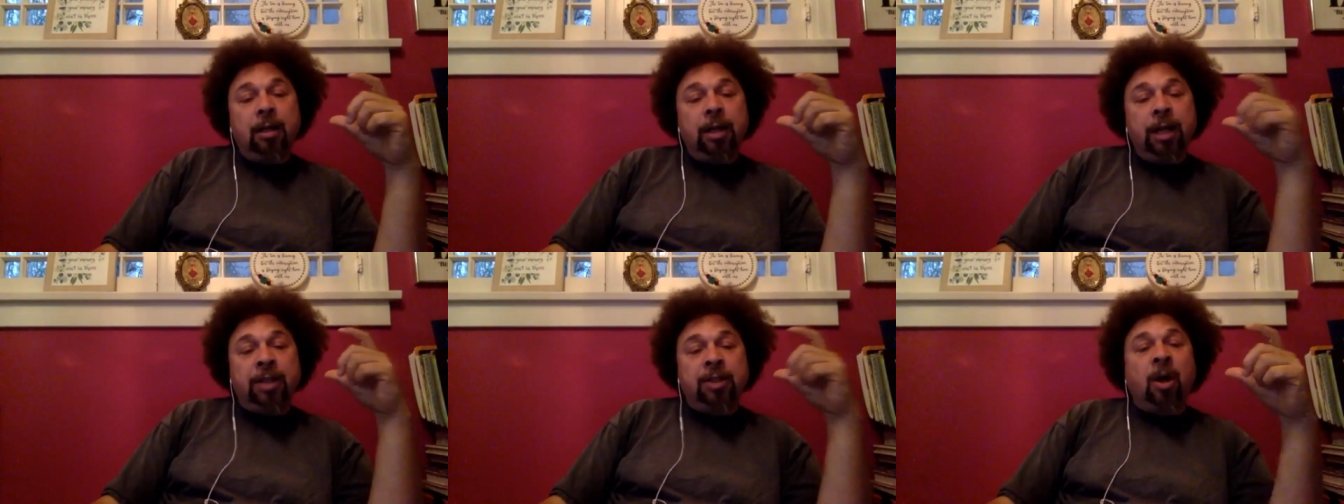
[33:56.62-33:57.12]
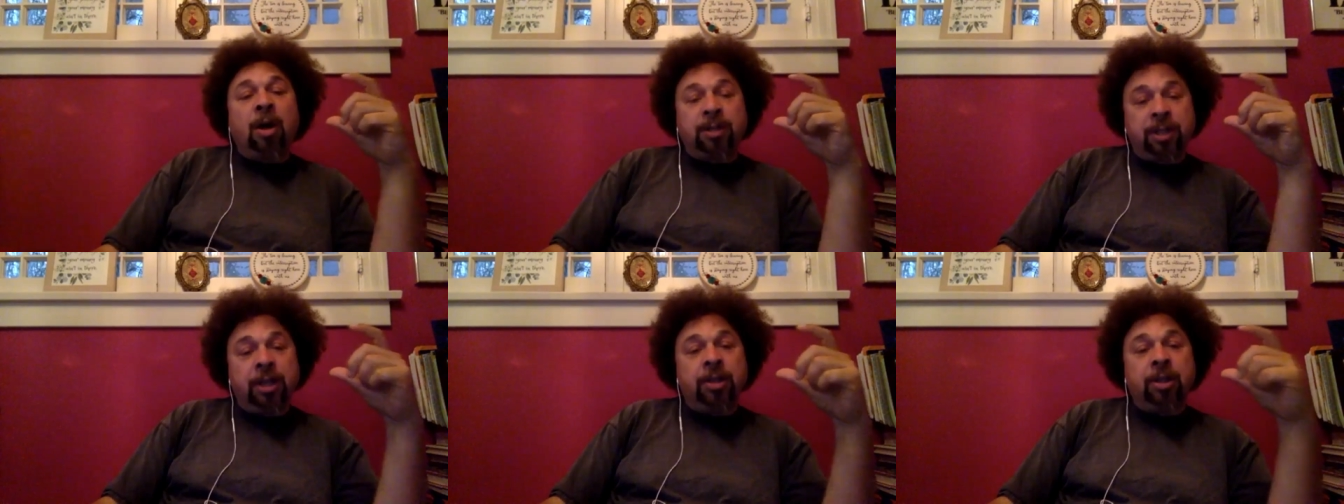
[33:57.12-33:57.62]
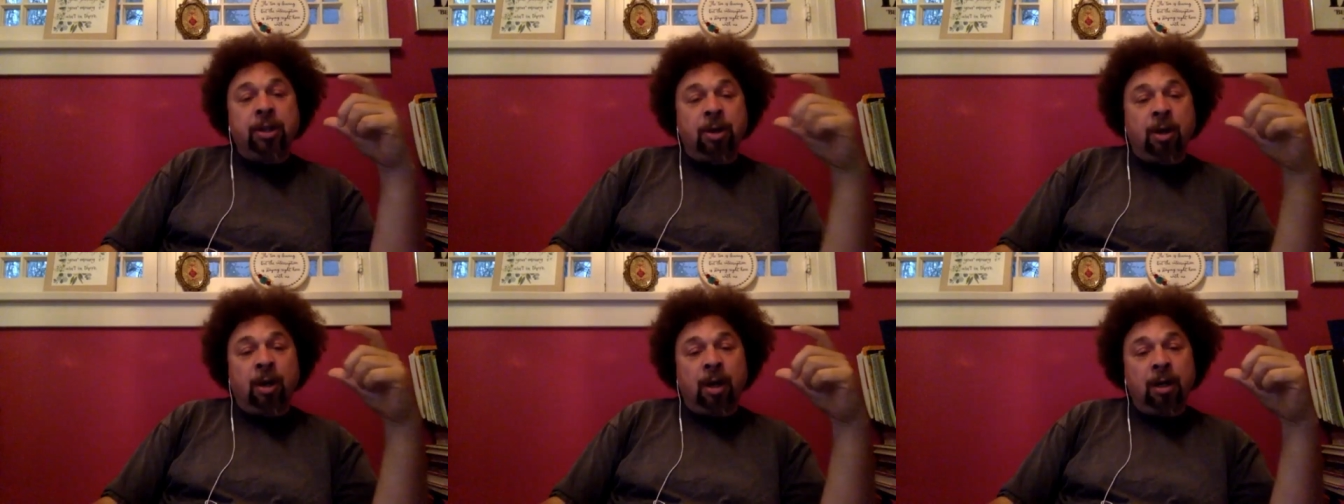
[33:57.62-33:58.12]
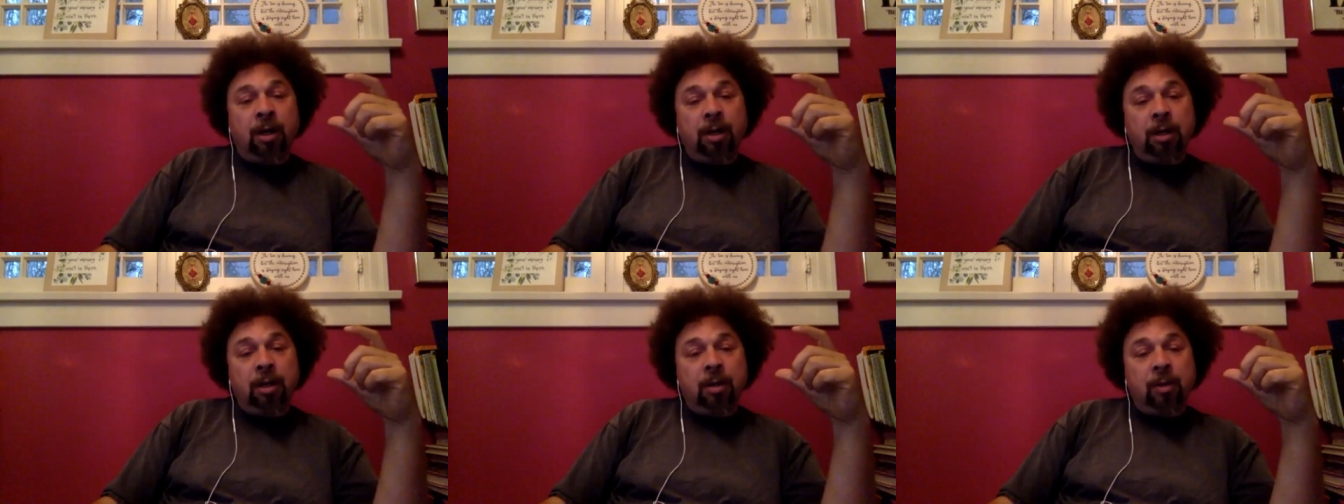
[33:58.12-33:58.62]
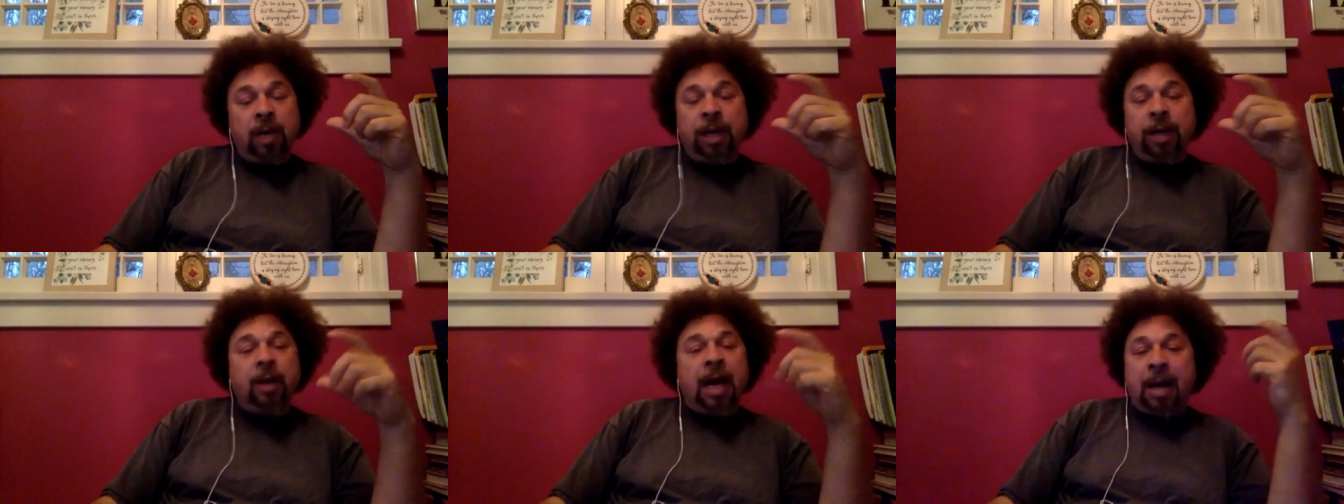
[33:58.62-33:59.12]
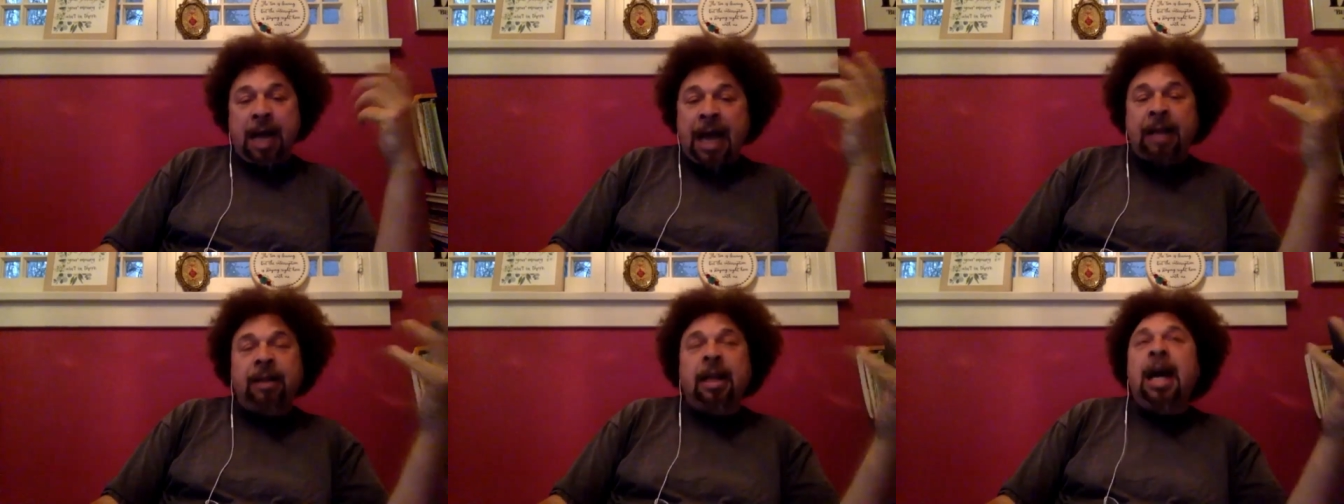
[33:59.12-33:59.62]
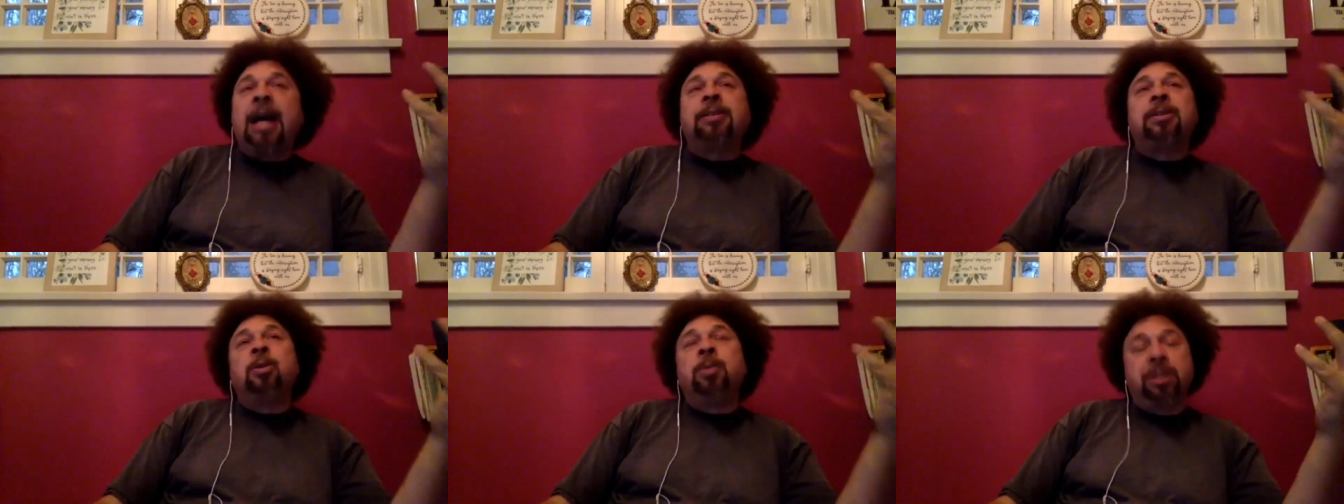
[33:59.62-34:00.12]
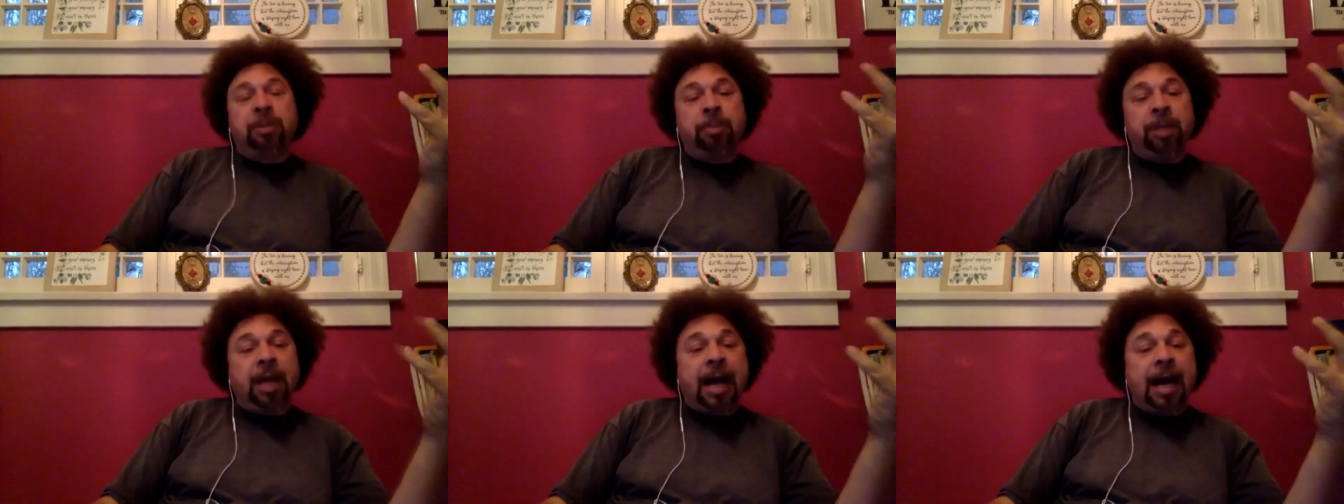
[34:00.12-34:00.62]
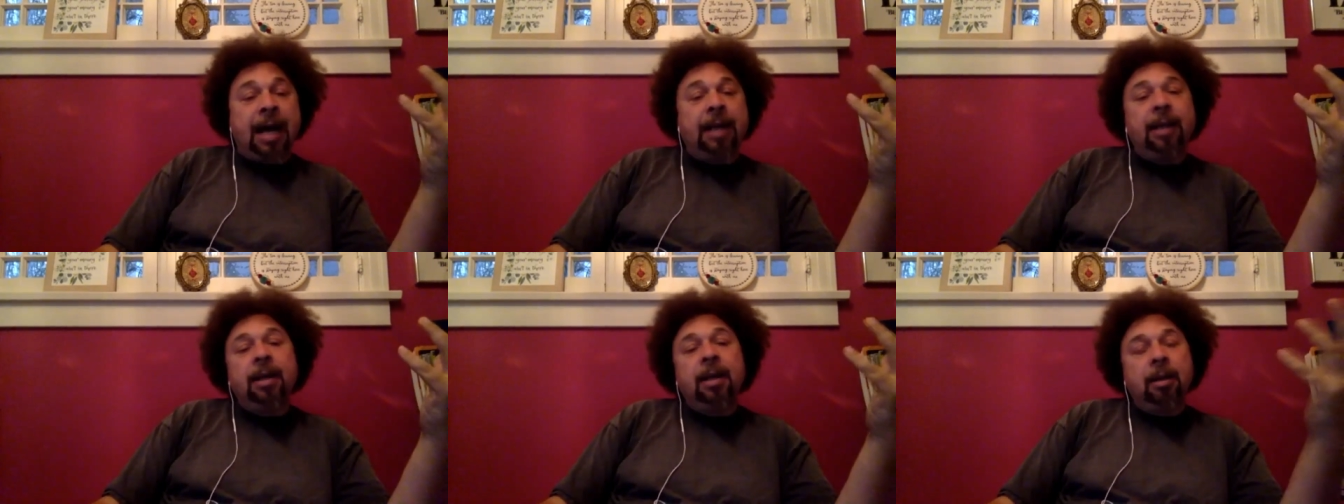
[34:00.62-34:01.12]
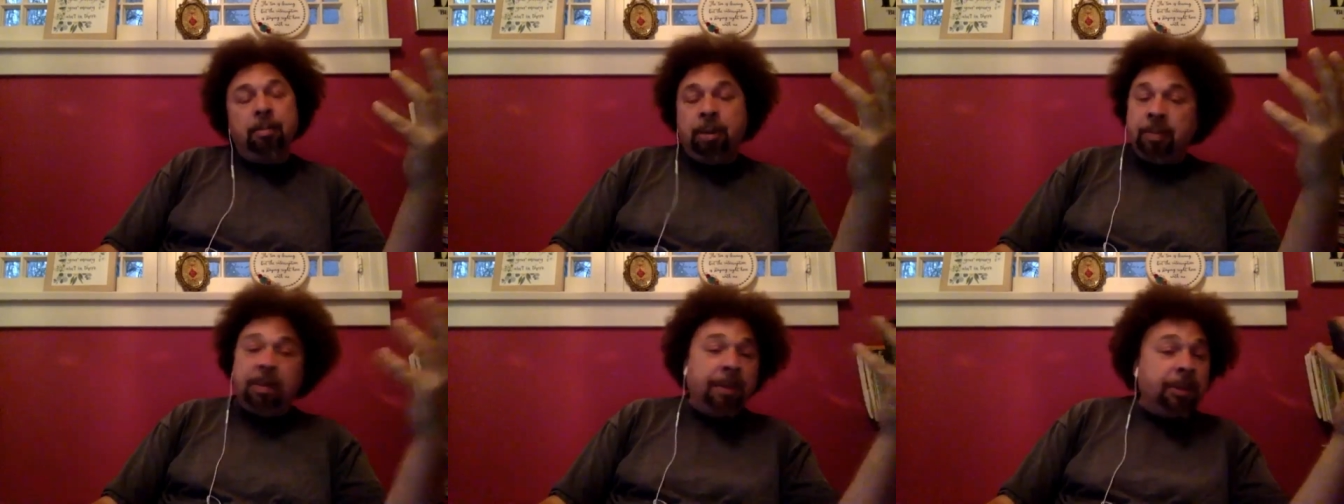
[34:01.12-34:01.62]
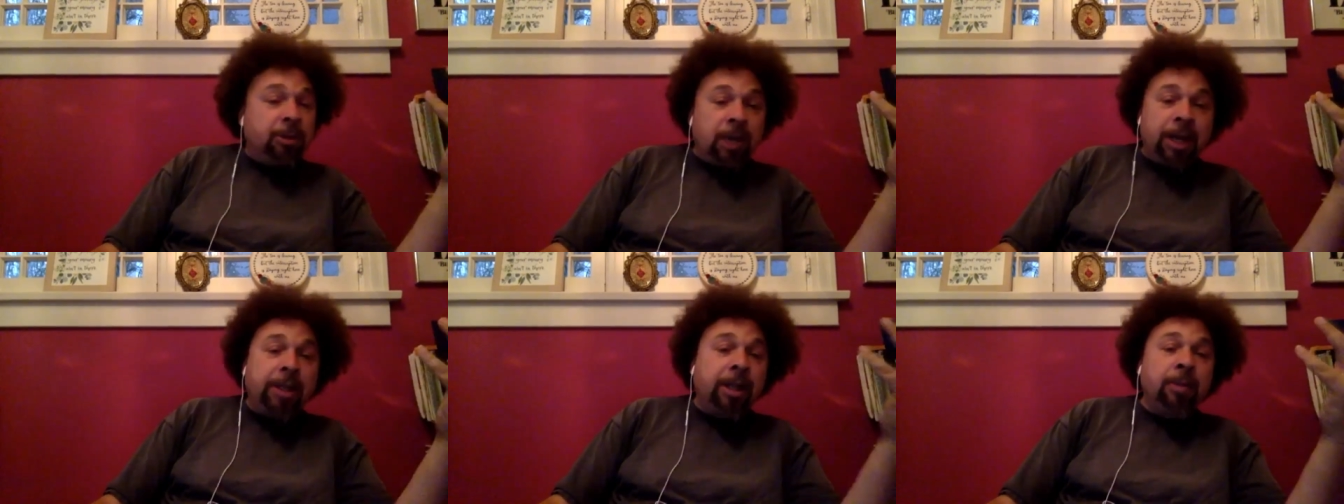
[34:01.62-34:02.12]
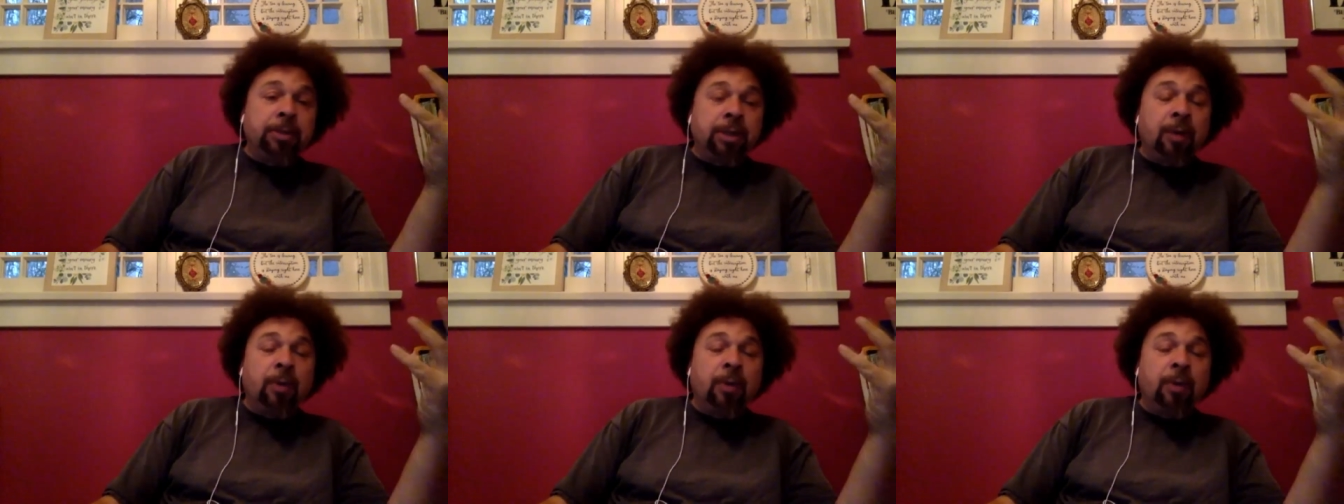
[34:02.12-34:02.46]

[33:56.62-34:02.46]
exhaust into the car, right? I assume it's to be high, but maybe he's trying to kill himself.